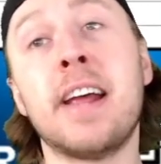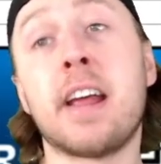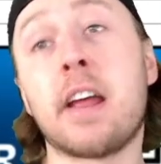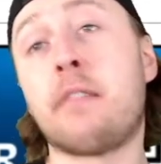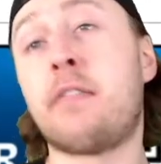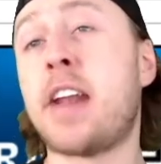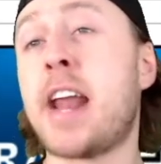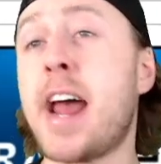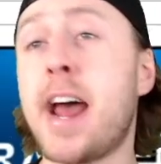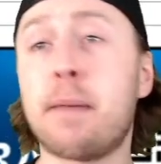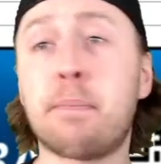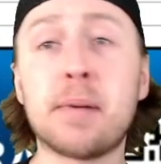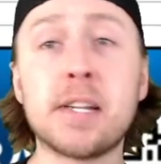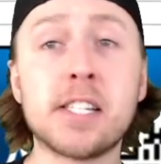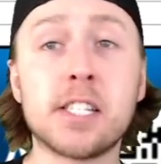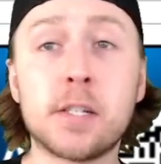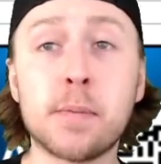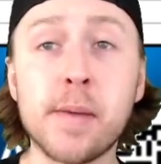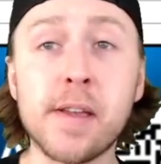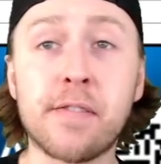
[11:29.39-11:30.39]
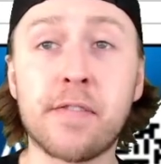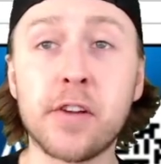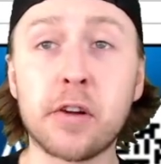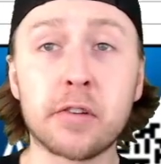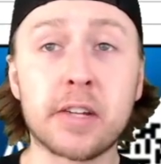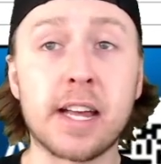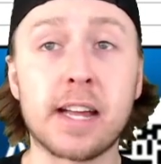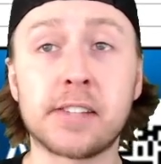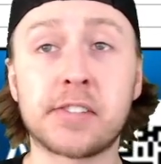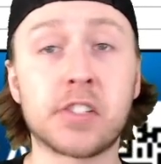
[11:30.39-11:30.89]
If it happens to be
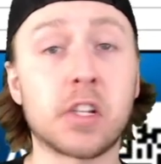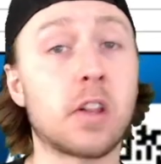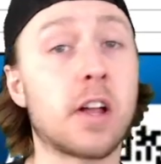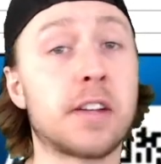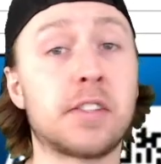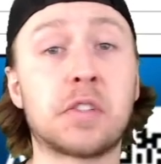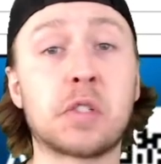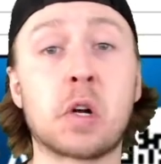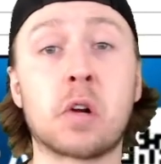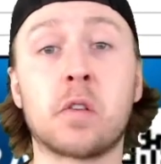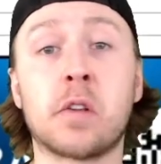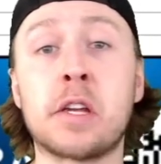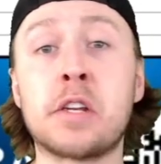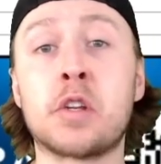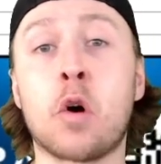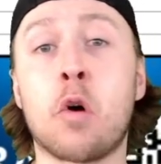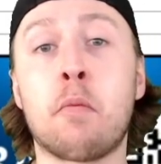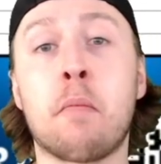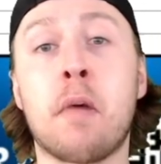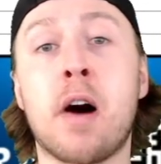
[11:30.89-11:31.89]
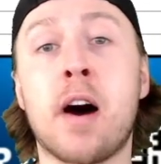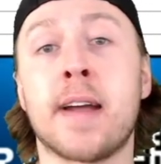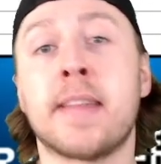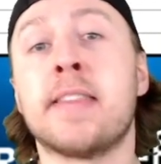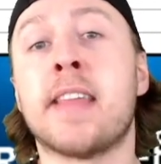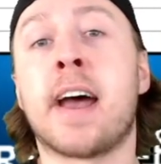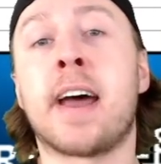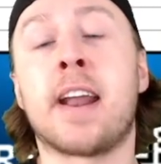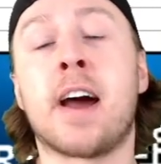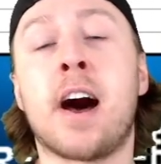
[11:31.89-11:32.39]
Phil Kessel, I certainly don't
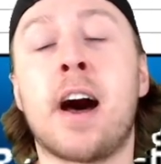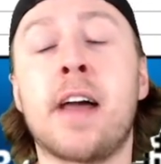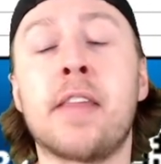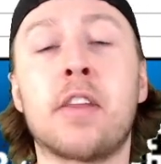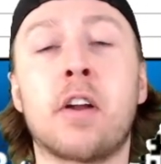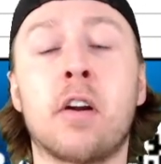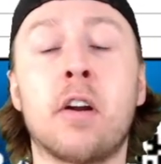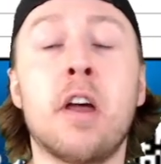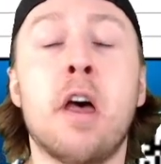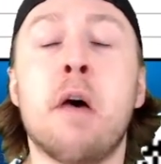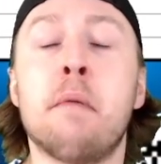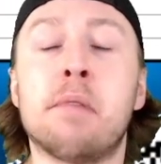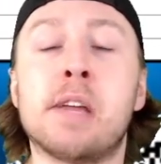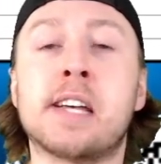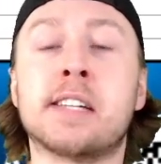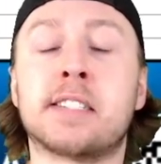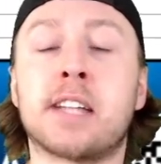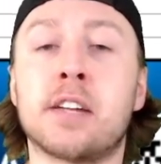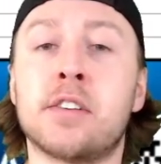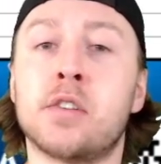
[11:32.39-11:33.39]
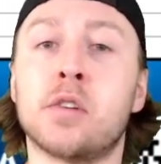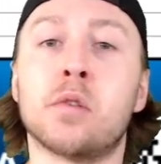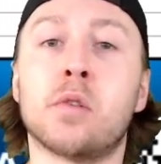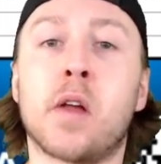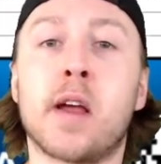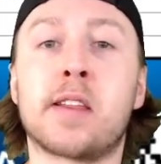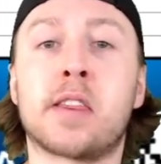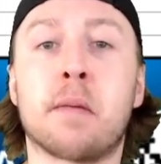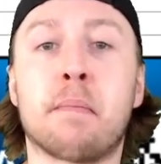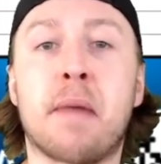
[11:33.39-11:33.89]
mind that either because I do
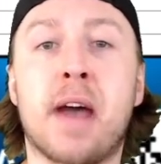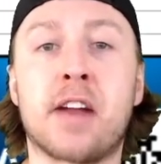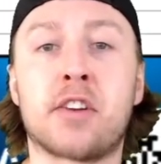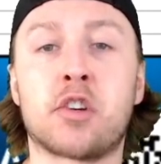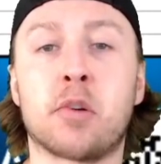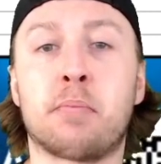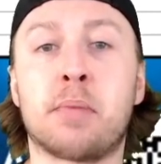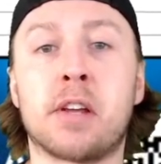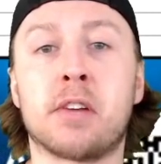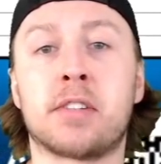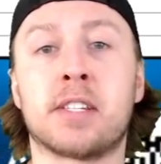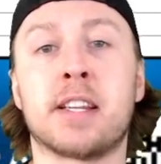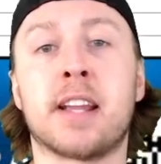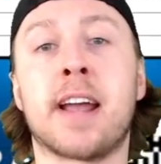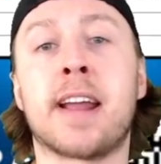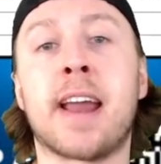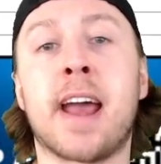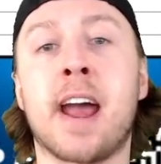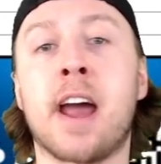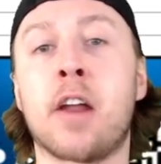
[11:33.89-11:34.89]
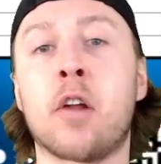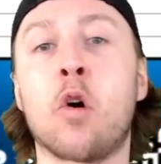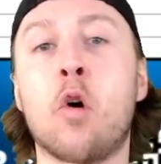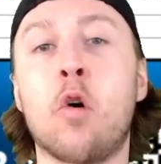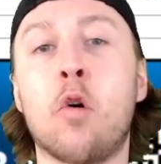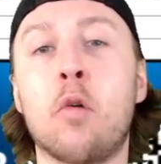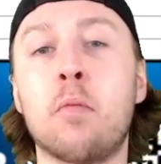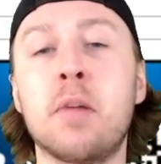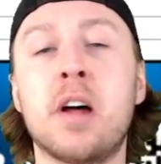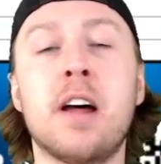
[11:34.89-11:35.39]
like the matchup here tonight at
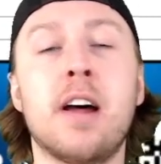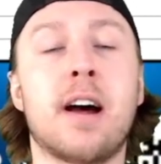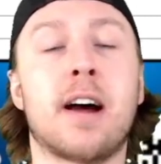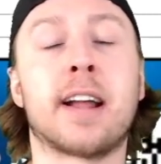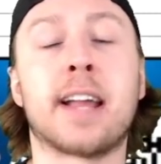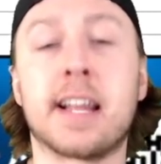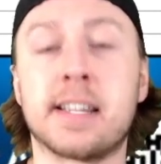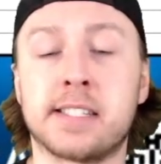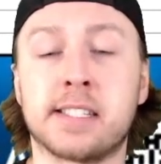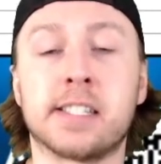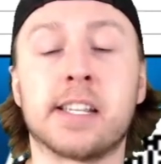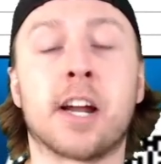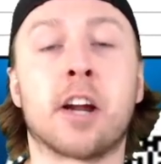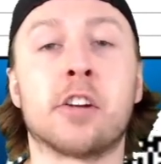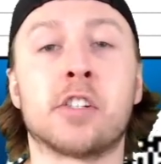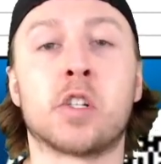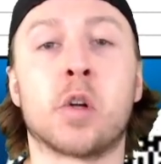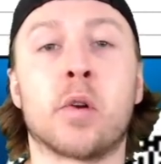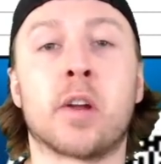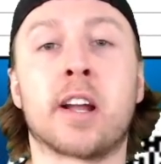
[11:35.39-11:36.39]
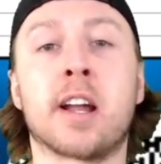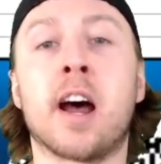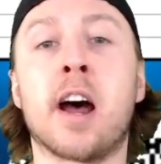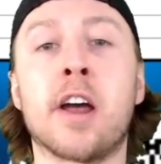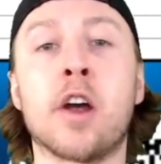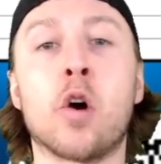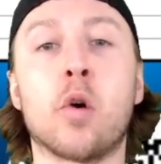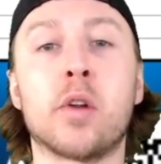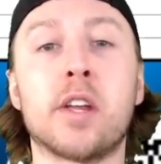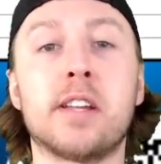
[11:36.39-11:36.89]
home against the Arizona
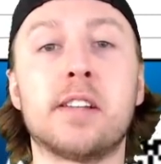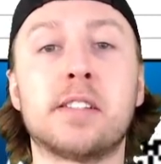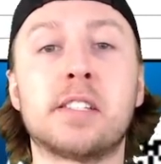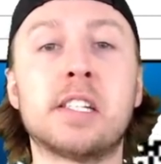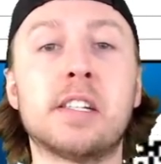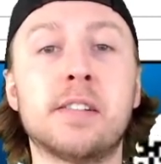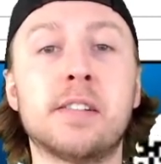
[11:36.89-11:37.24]
Coyotes.